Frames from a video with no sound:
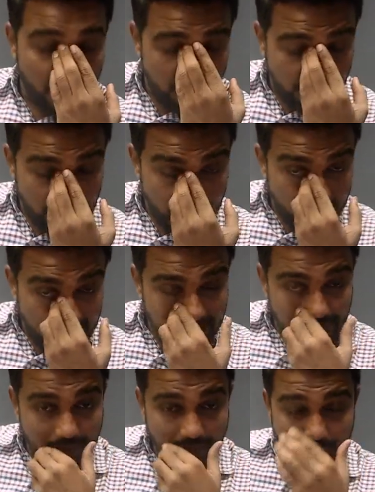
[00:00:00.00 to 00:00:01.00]
in
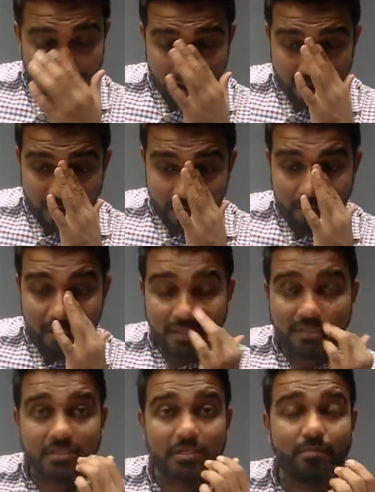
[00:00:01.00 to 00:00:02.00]
impedance measurement, again
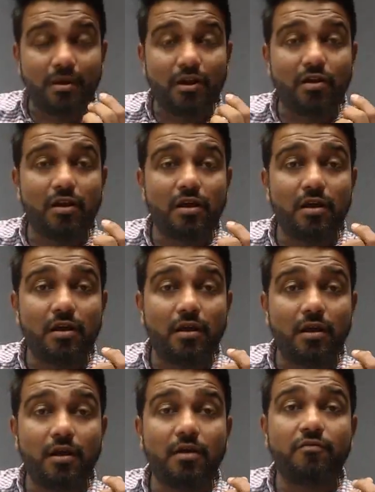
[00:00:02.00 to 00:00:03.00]
impedance is depend on
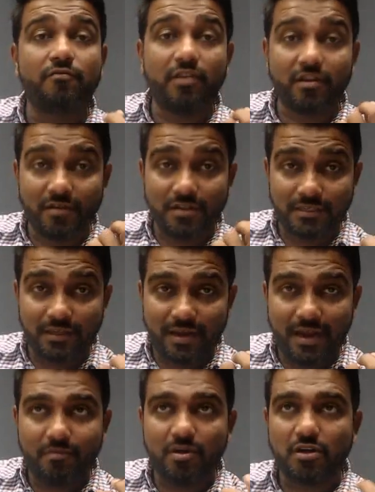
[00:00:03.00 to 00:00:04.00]
a frequency,
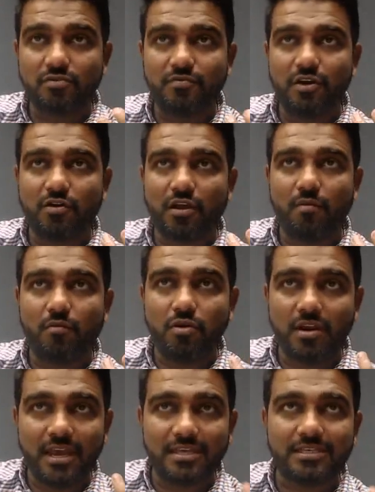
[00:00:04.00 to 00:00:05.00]
right? Because we are talking
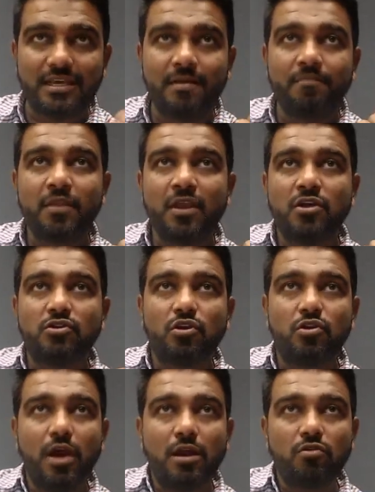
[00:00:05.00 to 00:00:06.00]
about AC. So
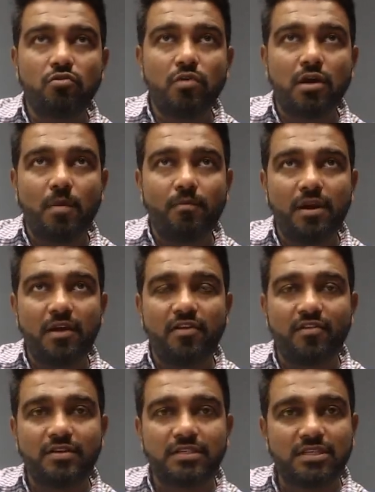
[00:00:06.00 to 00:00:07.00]
you have to do a complete
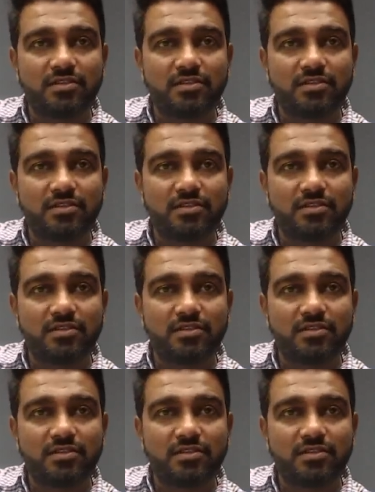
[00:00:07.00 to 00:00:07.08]
frequency